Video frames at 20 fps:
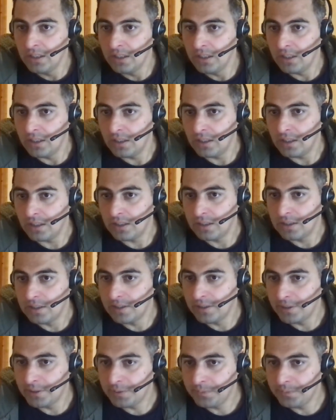uh,
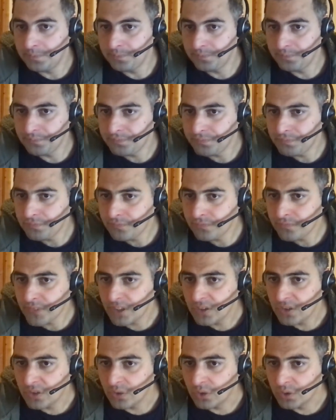
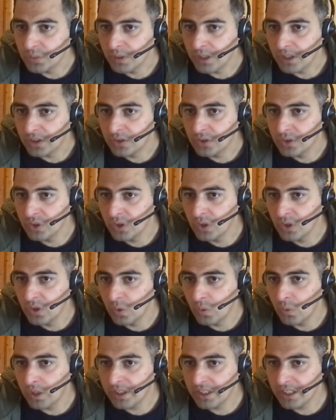so Usman, so
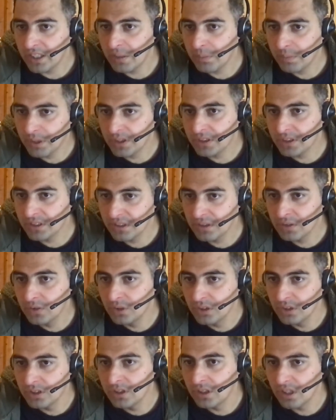what can a person
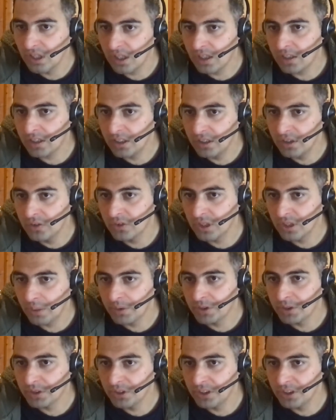who is not into
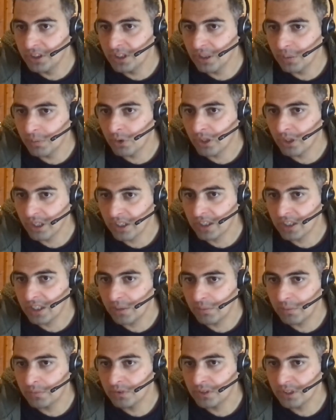cybersecurity can protect
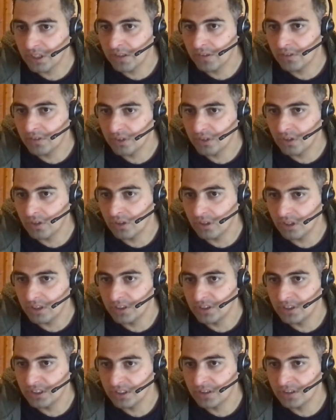themselves, or
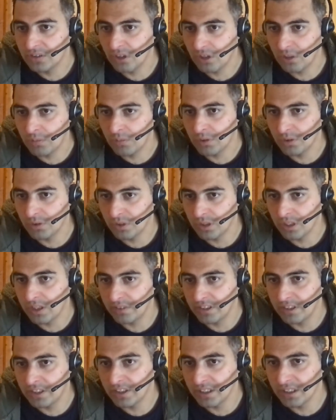is just normal to
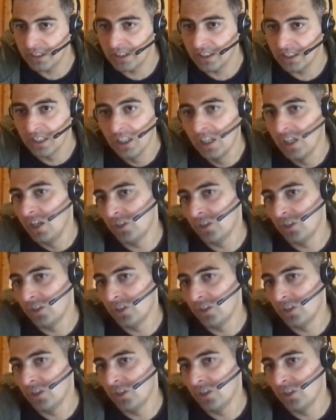have data leak?